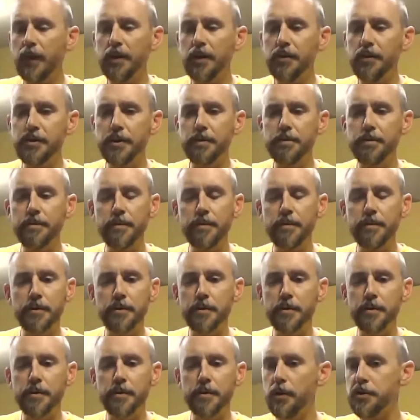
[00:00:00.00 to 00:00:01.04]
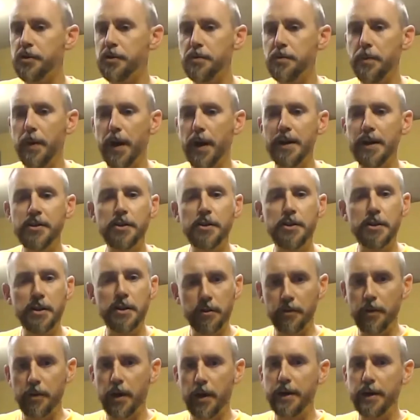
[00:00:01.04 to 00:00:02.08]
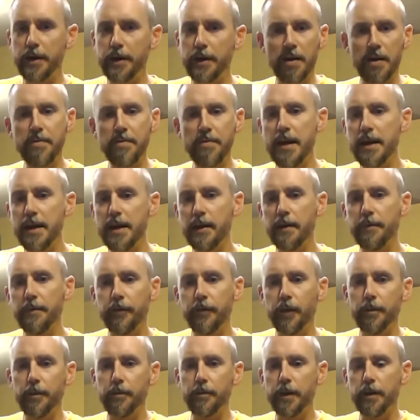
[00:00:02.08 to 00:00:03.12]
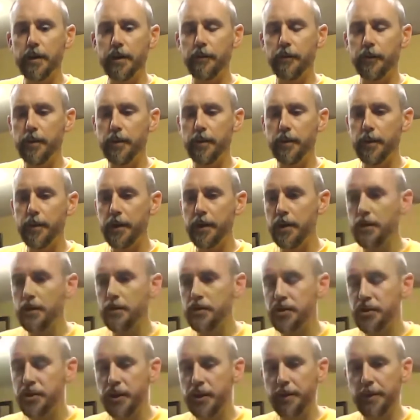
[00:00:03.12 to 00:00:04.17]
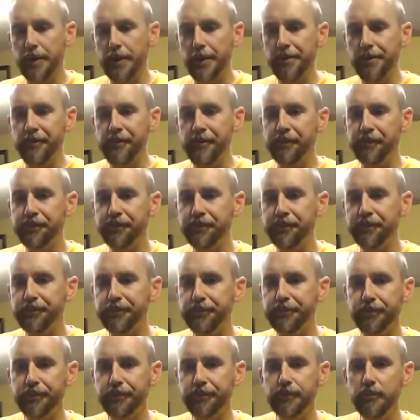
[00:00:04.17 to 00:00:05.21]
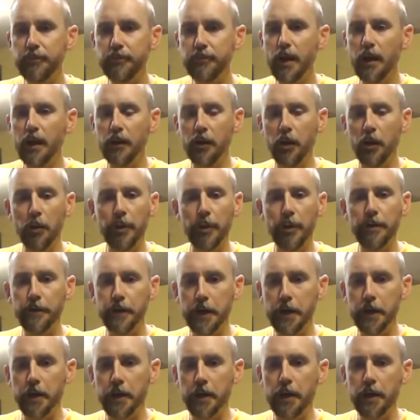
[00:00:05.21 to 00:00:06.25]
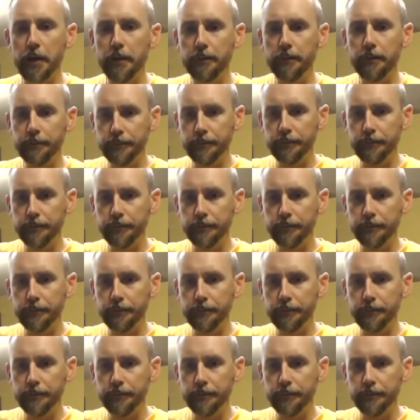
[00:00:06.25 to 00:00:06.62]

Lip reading: some more of those spices. You're right, nutmeg from the nose, cinnamon, a little bit of vanilla.